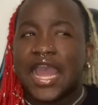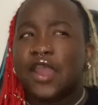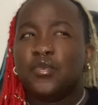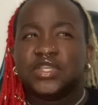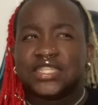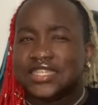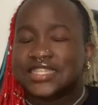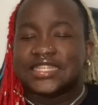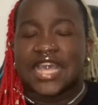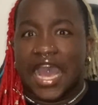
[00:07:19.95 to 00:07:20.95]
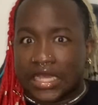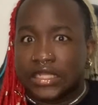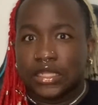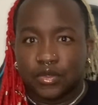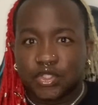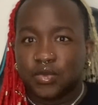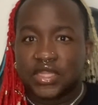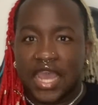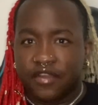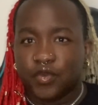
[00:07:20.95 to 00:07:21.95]
I wasn't that close
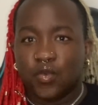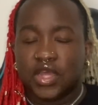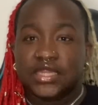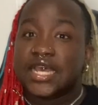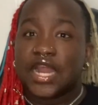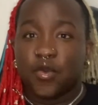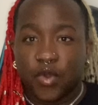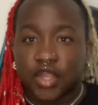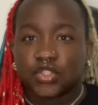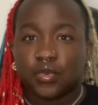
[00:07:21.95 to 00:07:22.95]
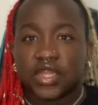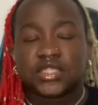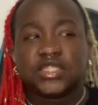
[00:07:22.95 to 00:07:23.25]
with everyone that I worked with.